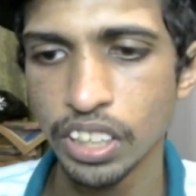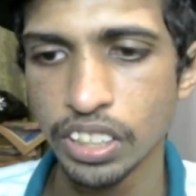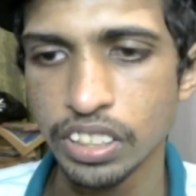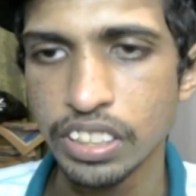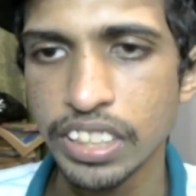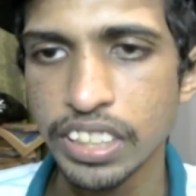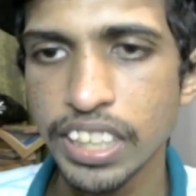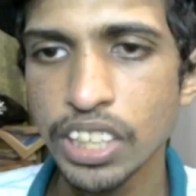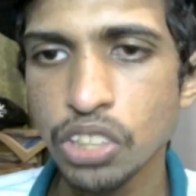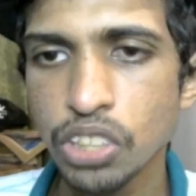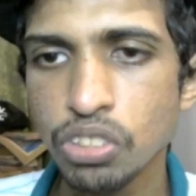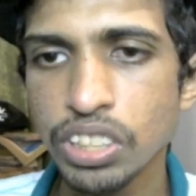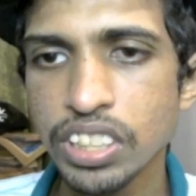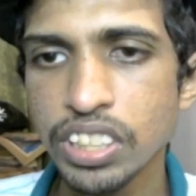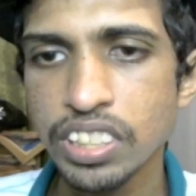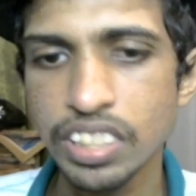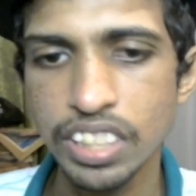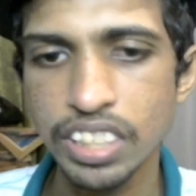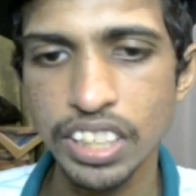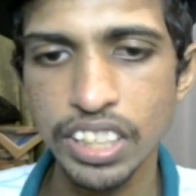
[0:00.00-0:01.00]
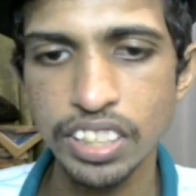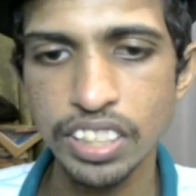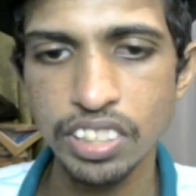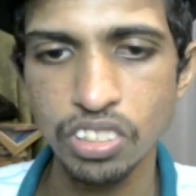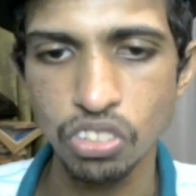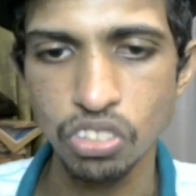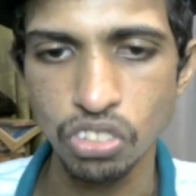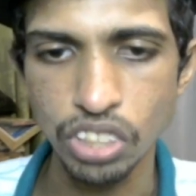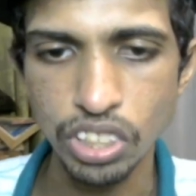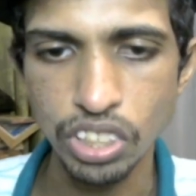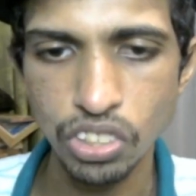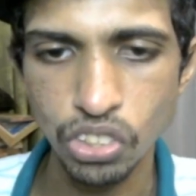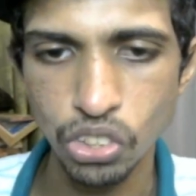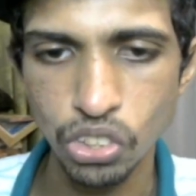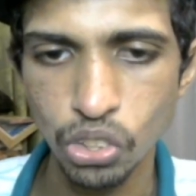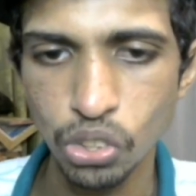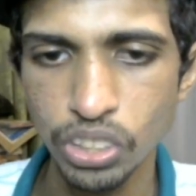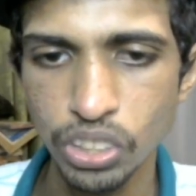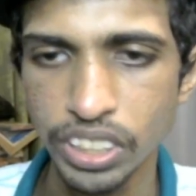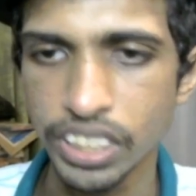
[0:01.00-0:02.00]
The engine says just
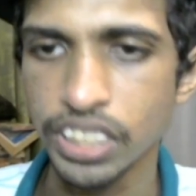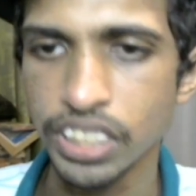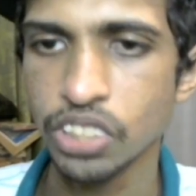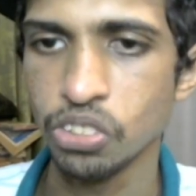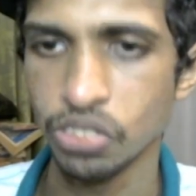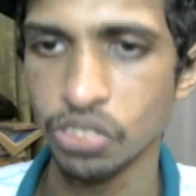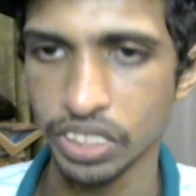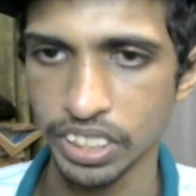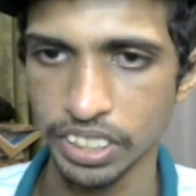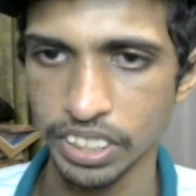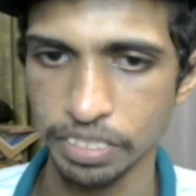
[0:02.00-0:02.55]
go d3.